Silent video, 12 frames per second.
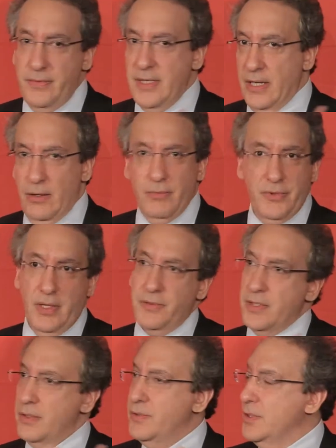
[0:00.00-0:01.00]

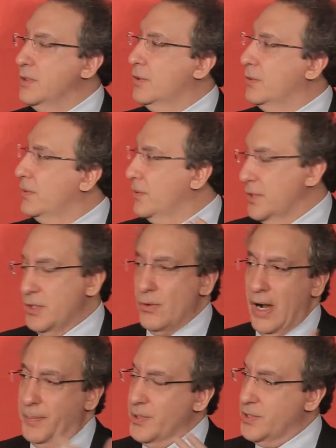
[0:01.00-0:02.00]
the
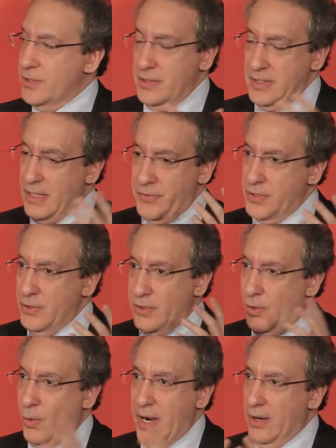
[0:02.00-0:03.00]
new opportunity, the new
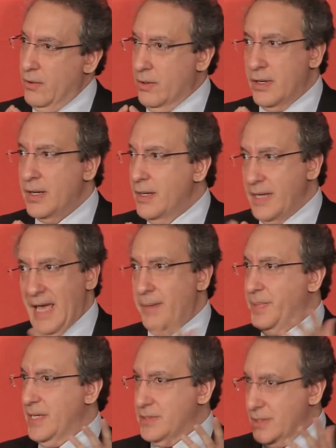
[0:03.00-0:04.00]
acquirer
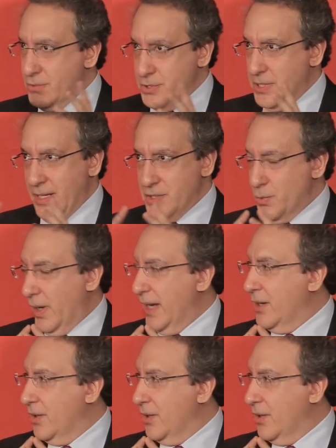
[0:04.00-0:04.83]
can't be as interesting as what I